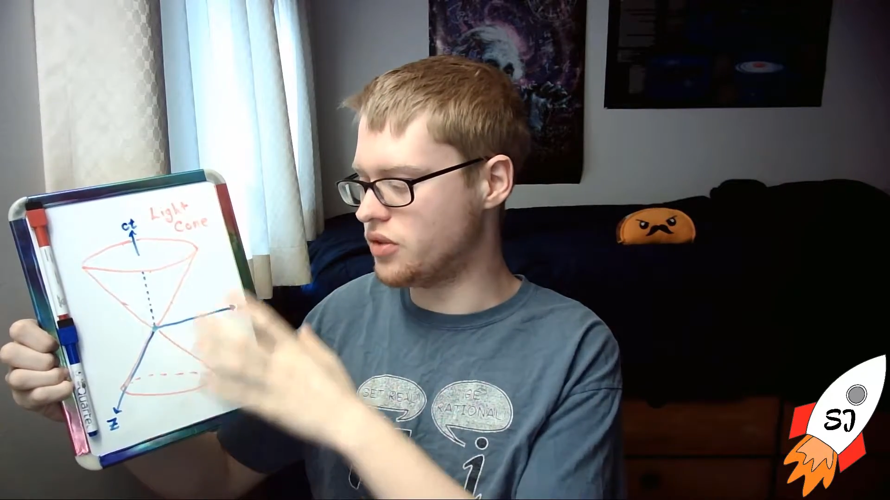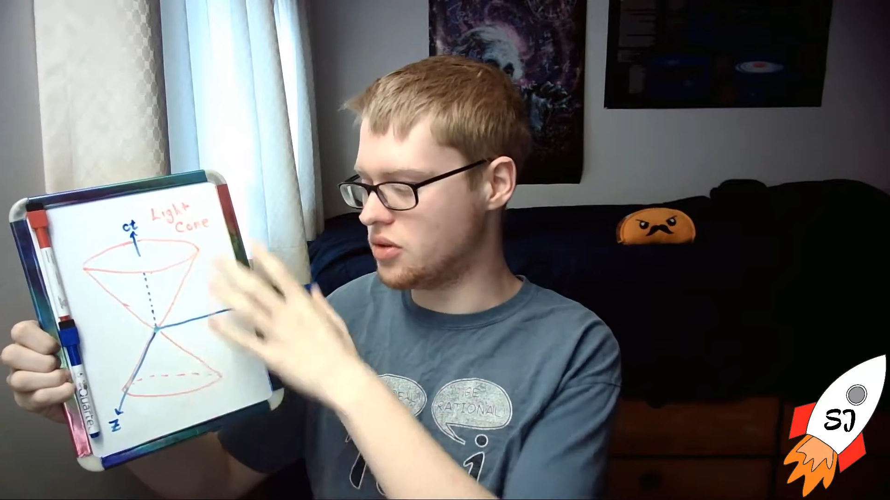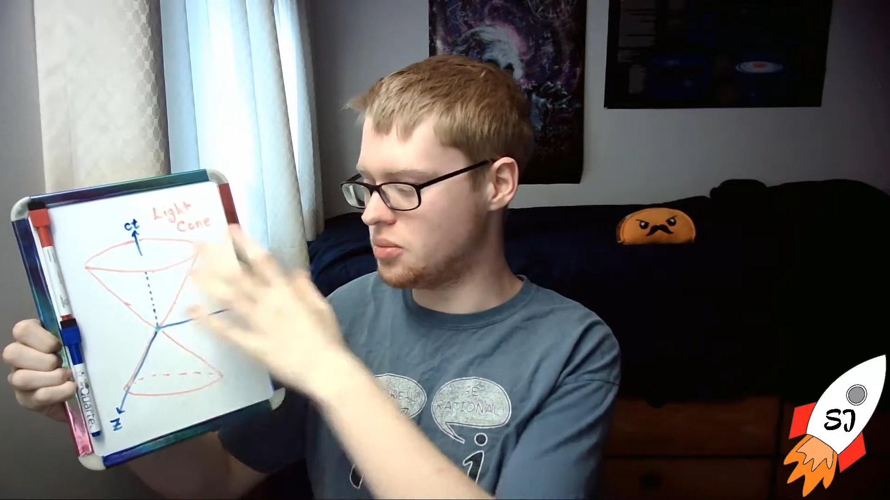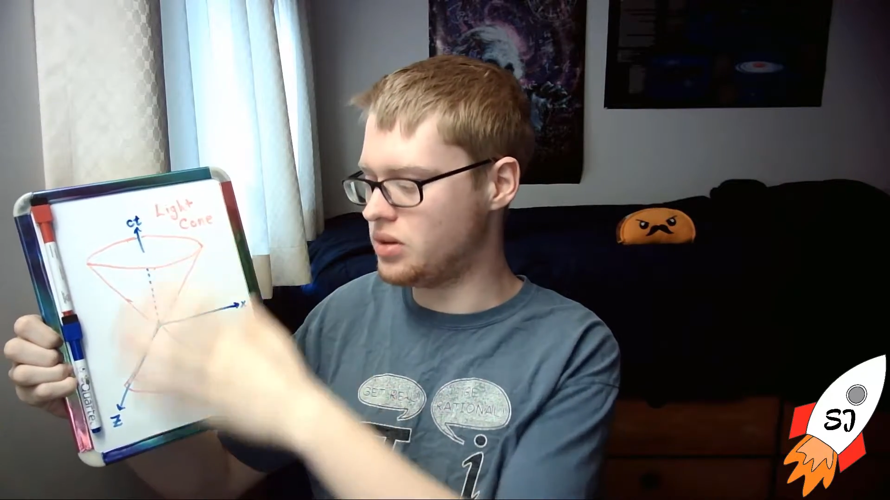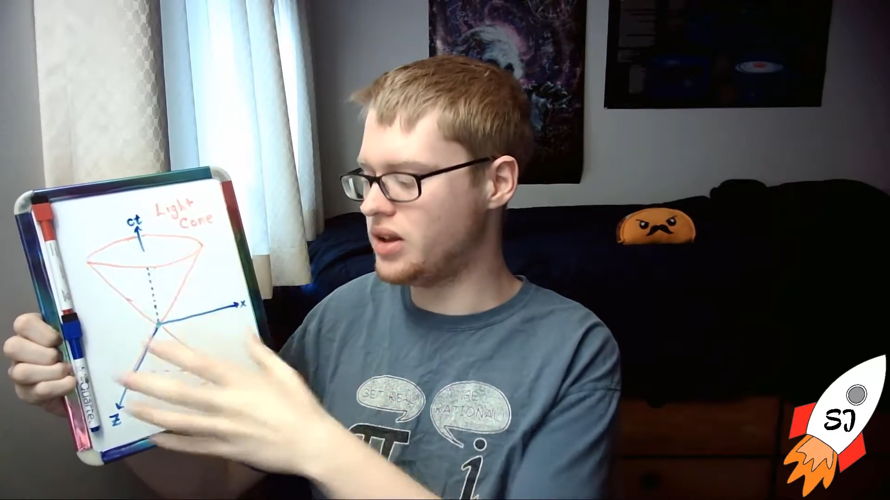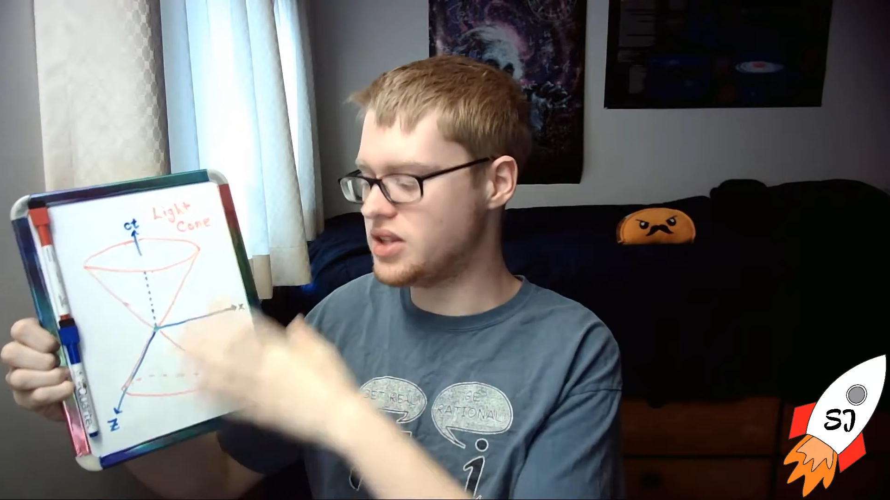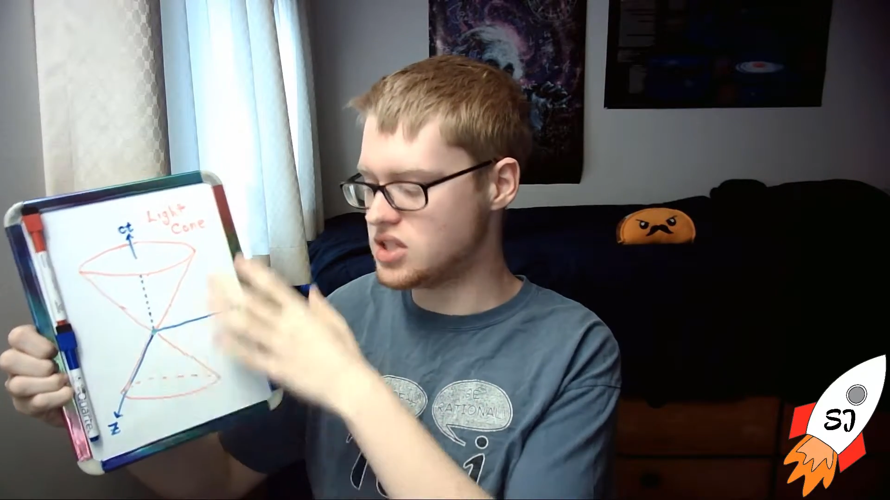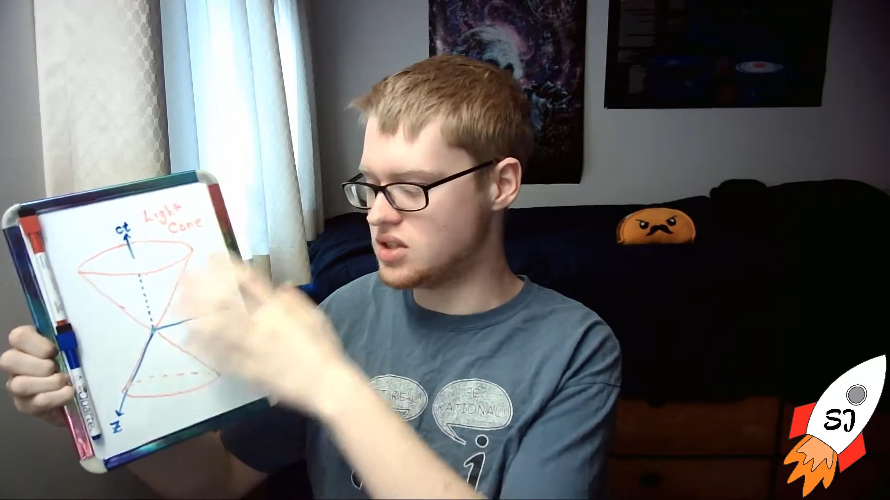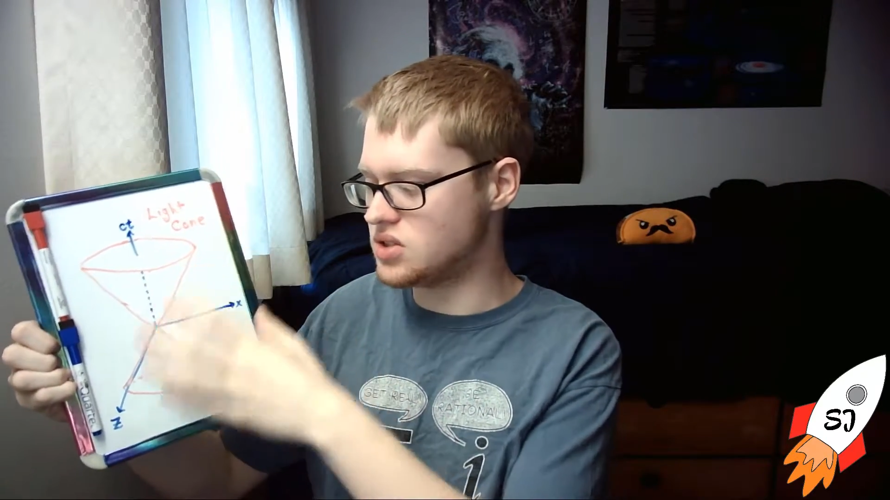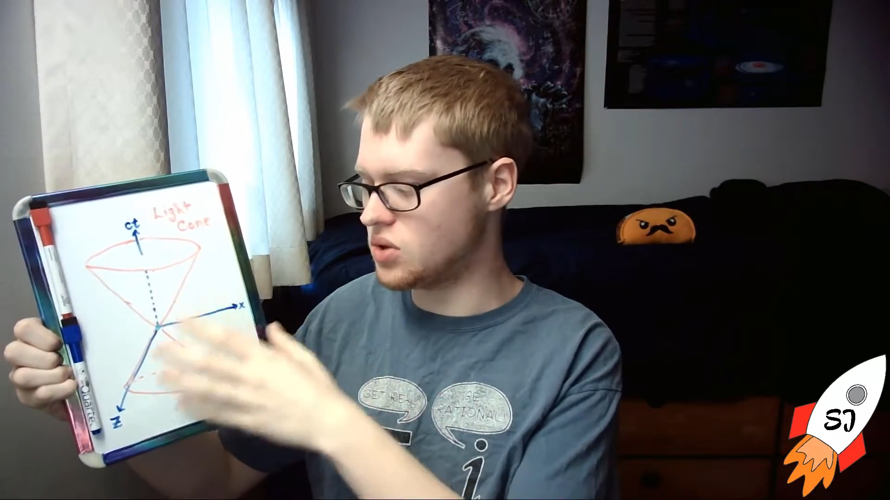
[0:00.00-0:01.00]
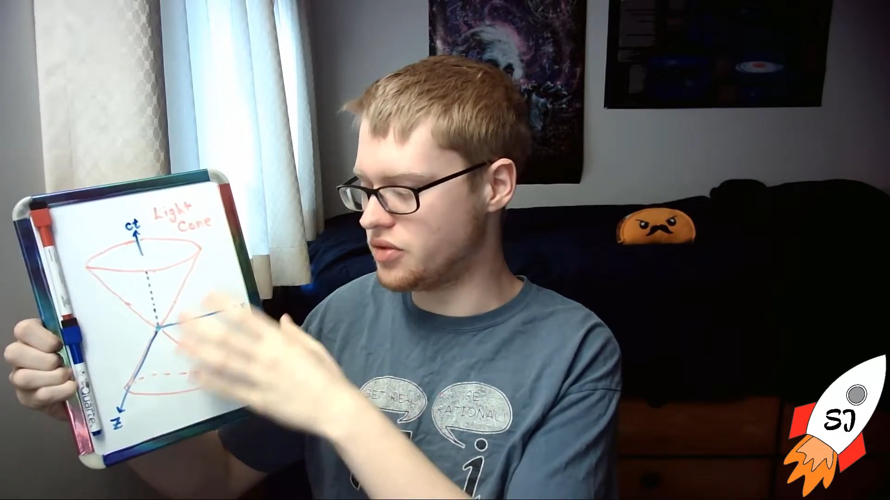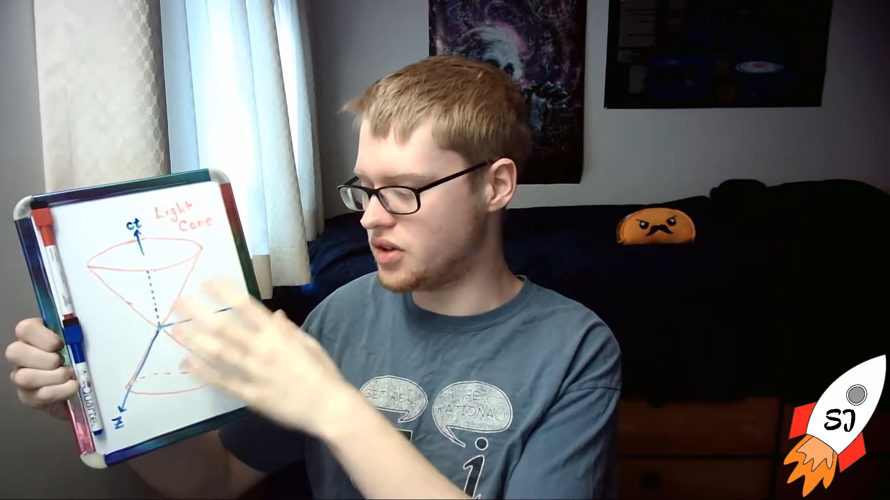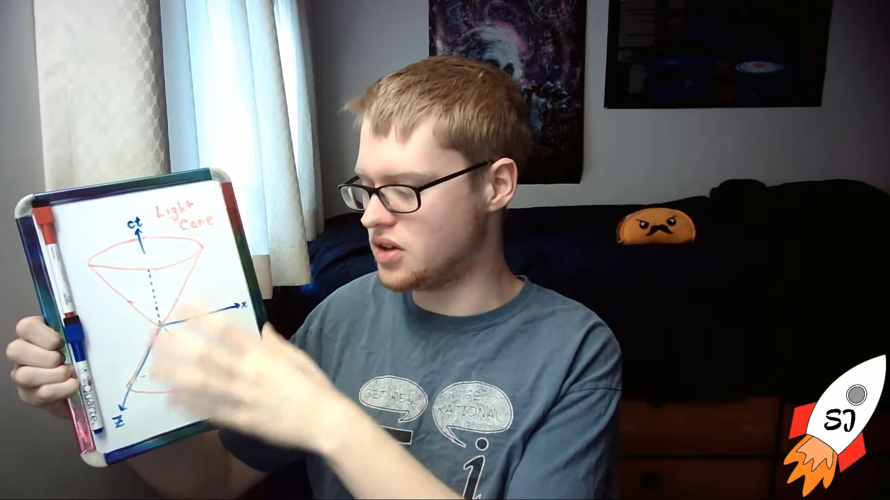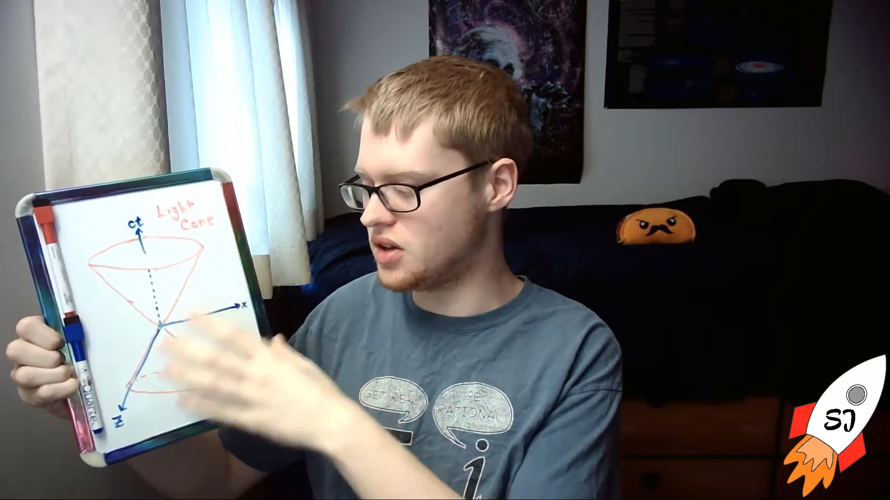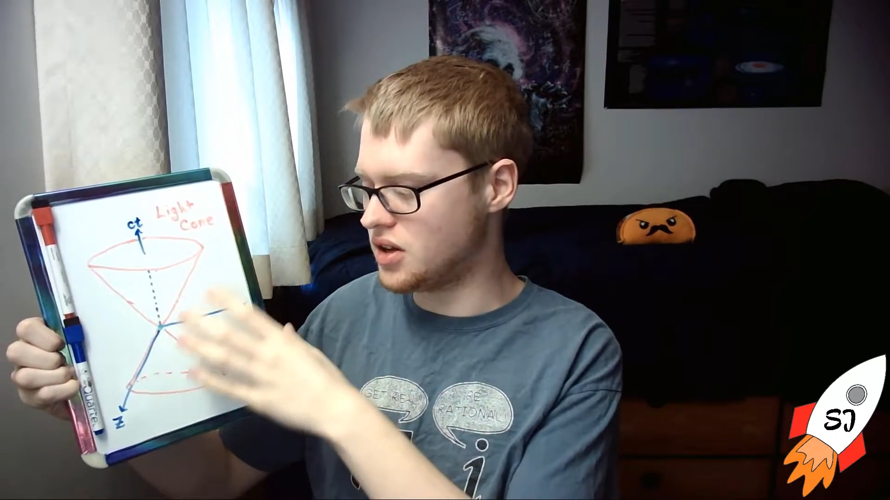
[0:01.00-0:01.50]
a place in sort of a